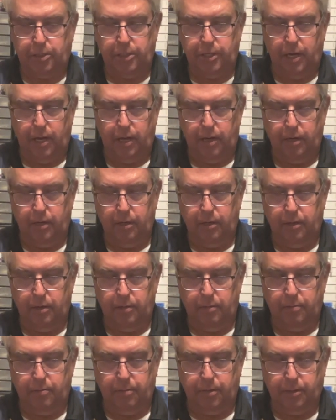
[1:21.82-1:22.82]
yet,
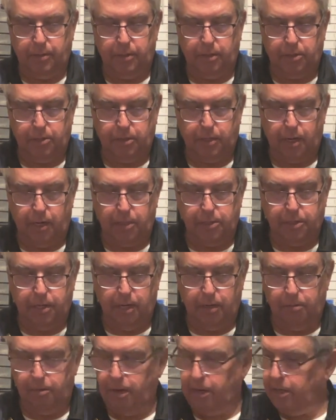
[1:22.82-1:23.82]
but this guy's
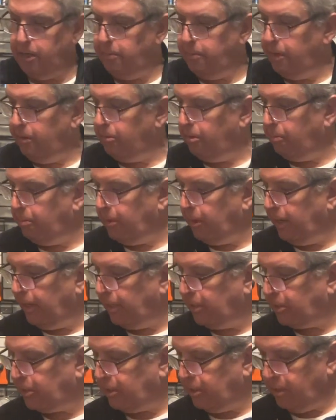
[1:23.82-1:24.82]
getting ready to be
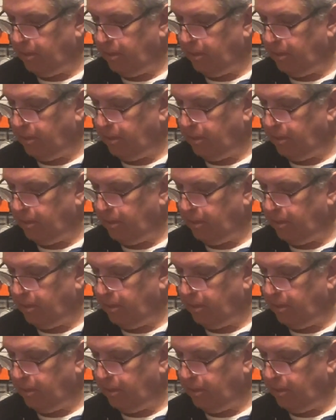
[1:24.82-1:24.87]
replaced.